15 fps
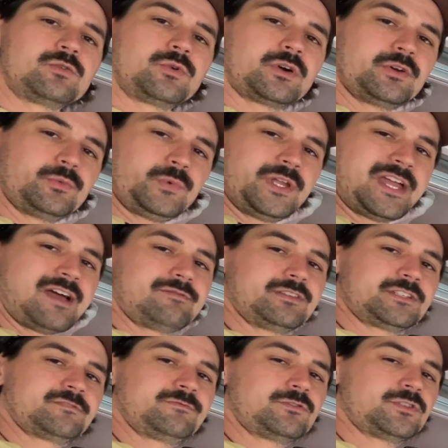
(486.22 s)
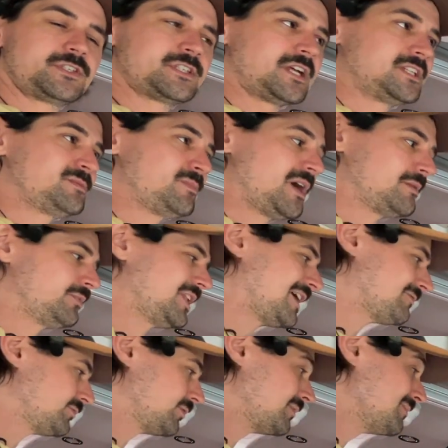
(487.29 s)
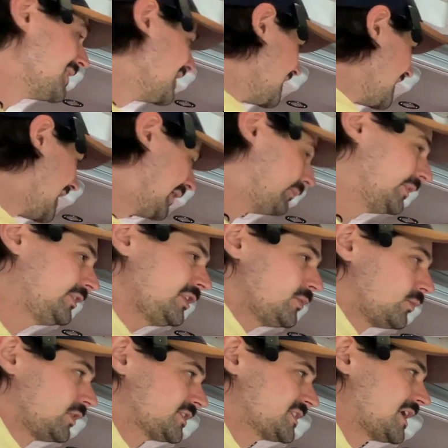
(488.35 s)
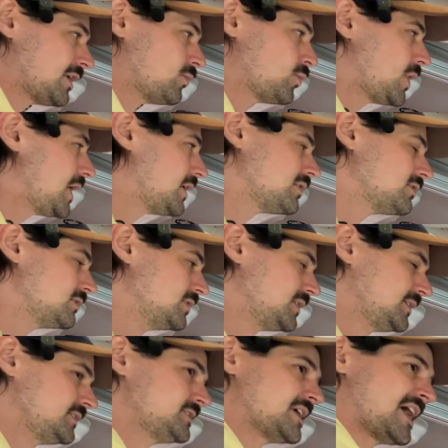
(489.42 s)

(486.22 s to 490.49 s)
where we have this full-size bed platform, it really works out well to